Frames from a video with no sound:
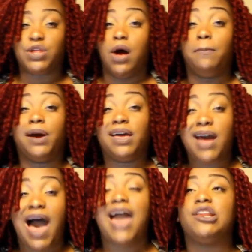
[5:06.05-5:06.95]
so I'm
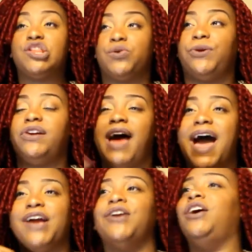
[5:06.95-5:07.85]
kind of sort of
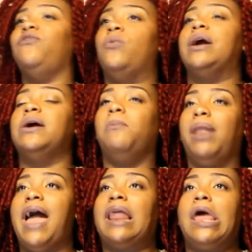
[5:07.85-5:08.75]
tired of wearing black.